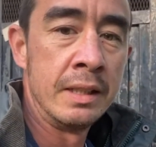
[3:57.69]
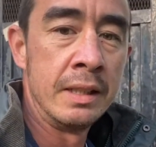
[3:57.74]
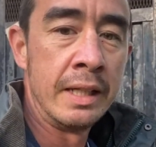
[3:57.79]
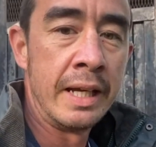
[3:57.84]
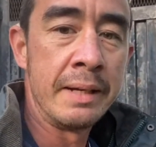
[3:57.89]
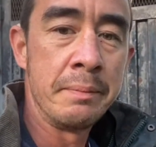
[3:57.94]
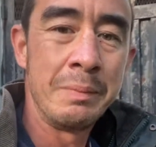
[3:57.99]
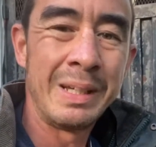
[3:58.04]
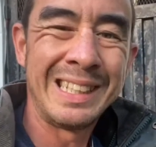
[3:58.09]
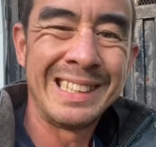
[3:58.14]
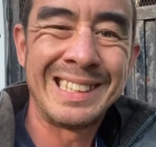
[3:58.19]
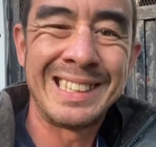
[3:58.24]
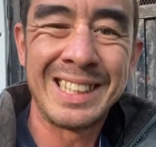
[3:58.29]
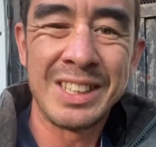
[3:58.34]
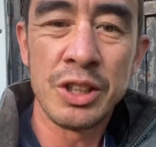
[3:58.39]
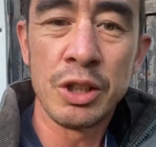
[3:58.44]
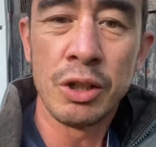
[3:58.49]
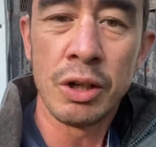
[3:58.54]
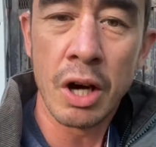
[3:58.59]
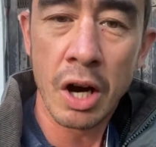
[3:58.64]
it means that
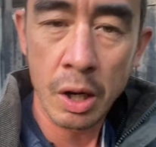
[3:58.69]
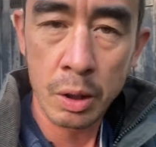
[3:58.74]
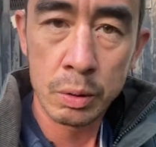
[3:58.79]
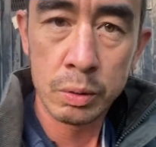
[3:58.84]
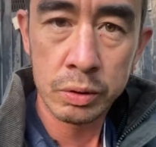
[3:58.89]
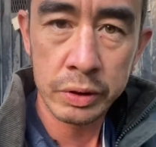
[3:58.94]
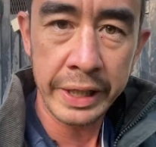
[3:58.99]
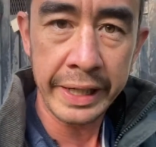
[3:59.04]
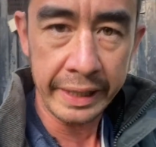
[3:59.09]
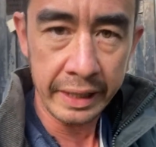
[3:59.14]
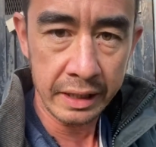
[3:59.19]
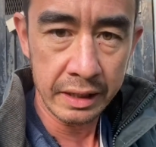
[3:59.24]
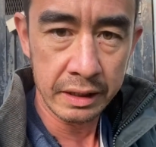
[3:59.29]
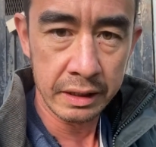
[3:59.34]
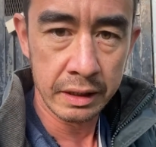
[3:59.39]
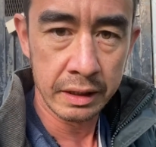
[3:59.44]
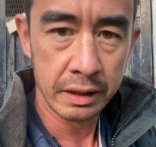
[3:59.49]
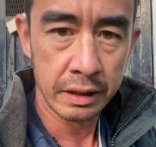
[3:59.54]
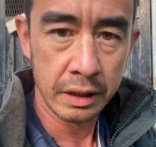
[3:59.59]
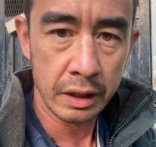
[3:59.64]
you're owning
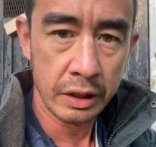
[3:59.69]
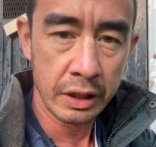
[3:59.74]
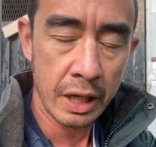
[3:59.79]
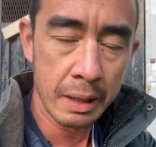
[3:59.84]
the